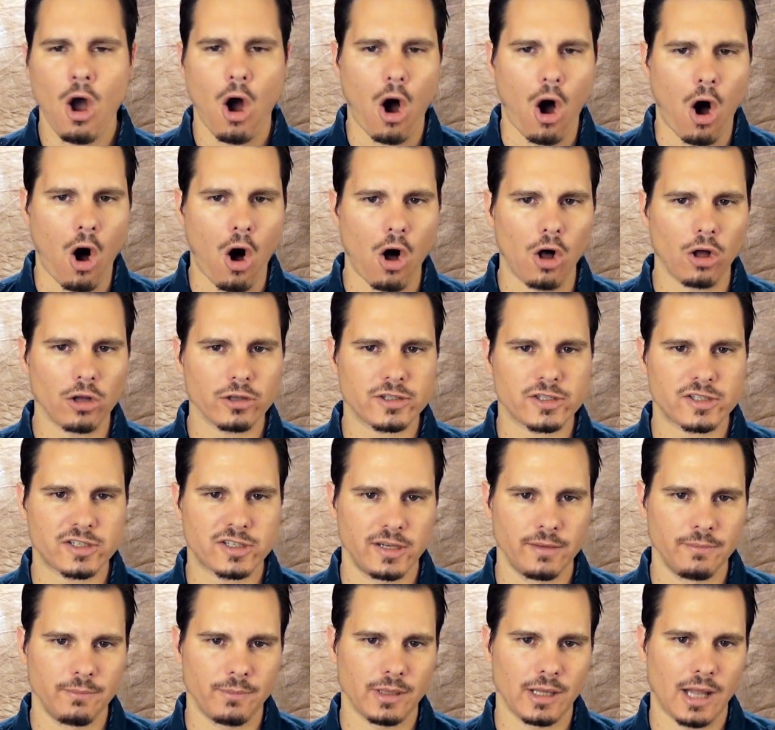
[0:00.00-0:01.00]
all
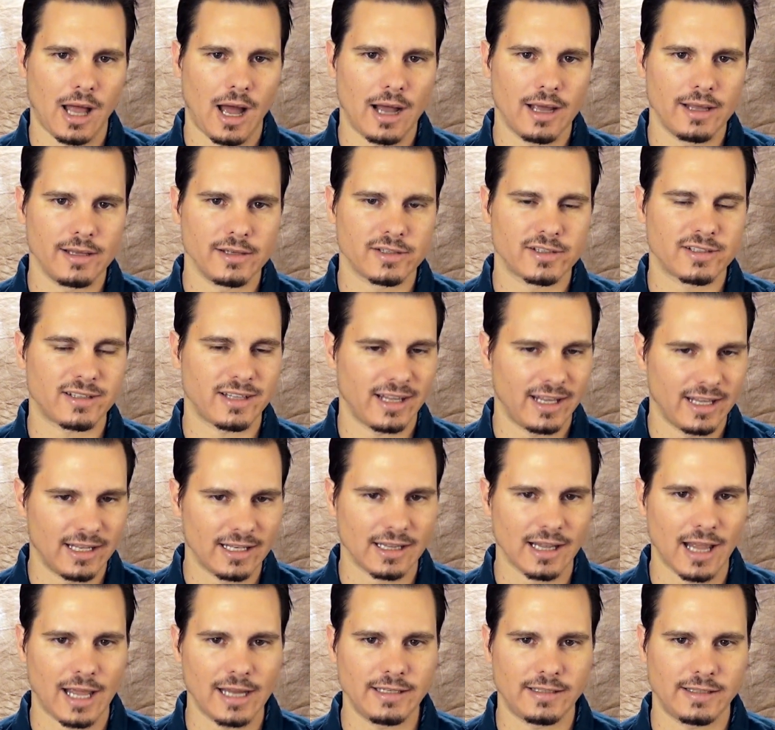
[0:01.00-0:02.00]
symbolized
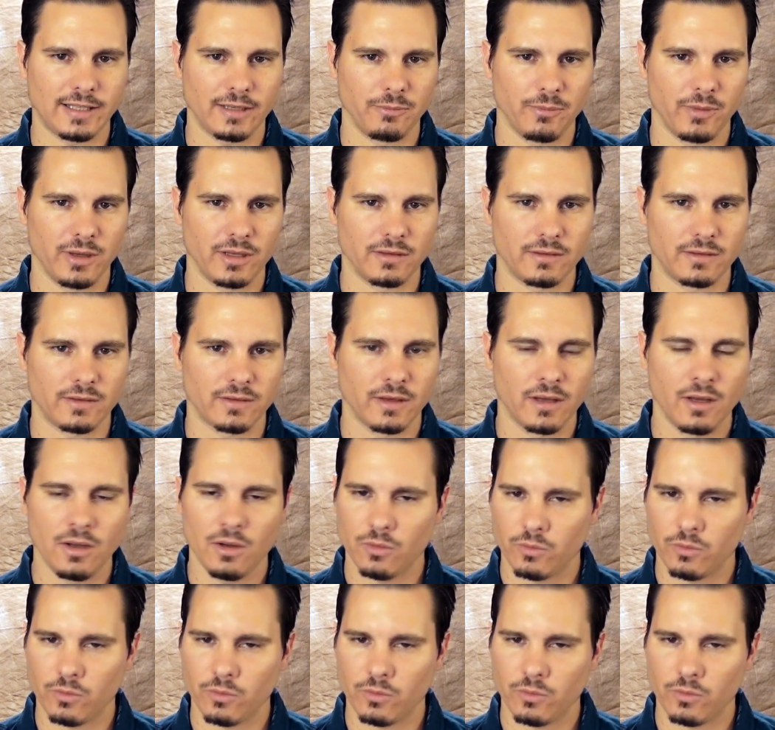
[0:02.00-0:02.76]
enlightenment,